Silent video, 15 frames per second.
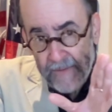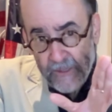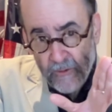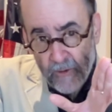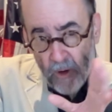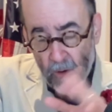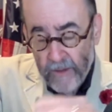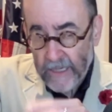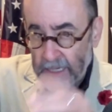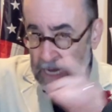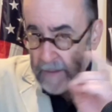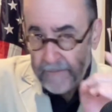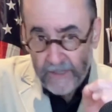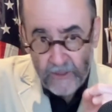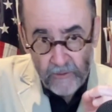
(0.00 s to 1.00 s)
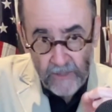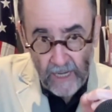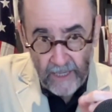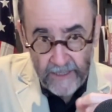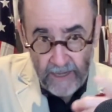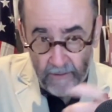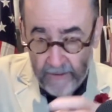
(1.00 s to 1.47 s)
be draconian, not be
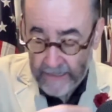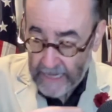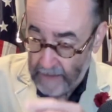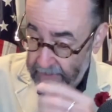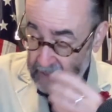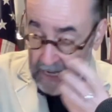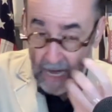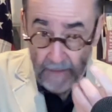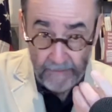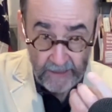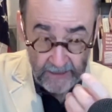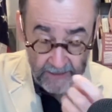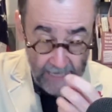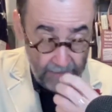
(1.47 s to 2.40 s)
totalitarian, not be communist,